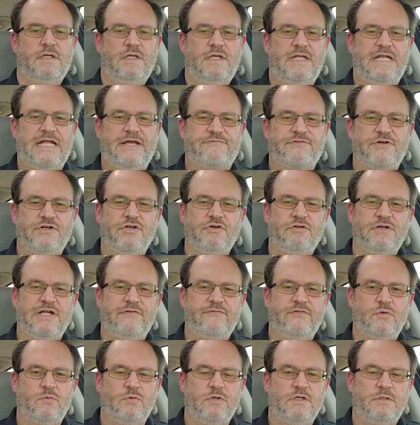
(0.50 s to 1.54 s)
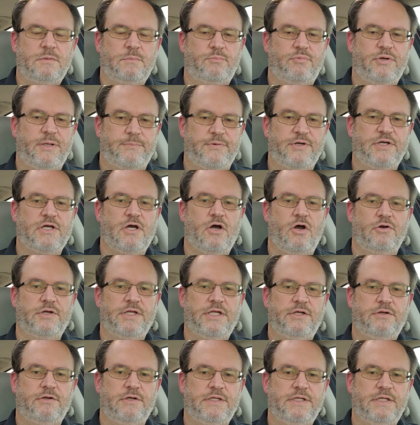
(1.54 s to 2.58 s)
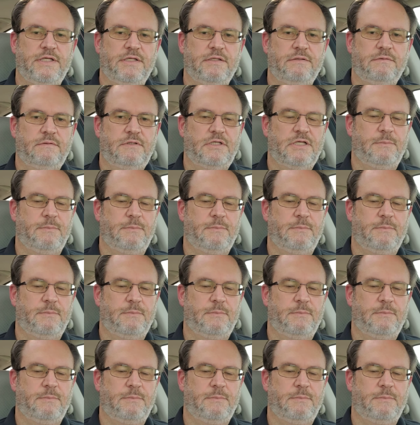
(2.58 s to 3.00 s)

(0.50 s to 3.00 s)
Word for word: Good afternoon, everyone. Prepper Dawg here again,